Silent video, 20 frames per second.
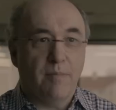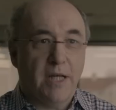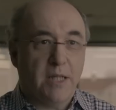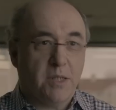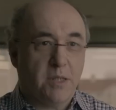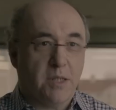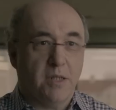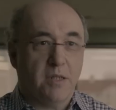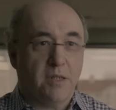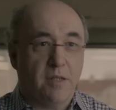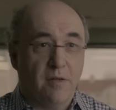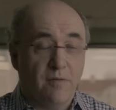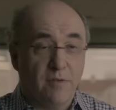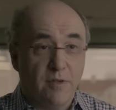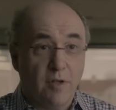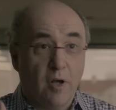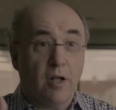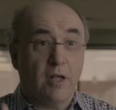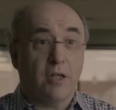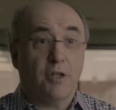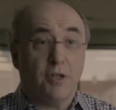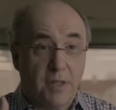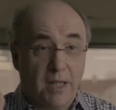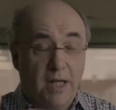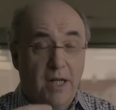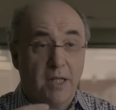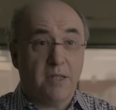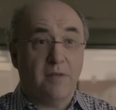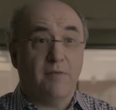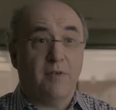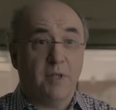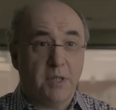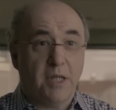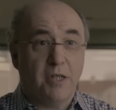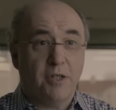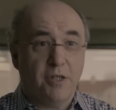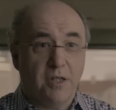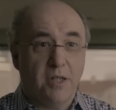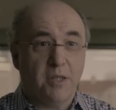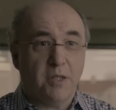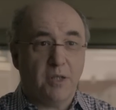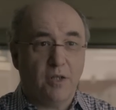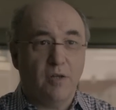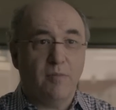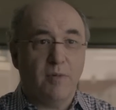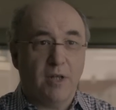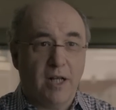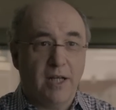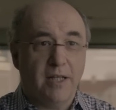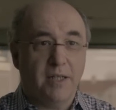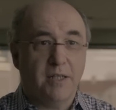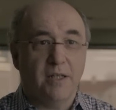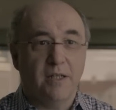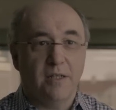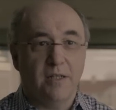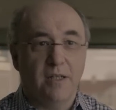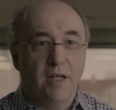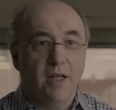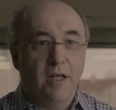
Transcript: basis of knowledge that our civilization has accumulated,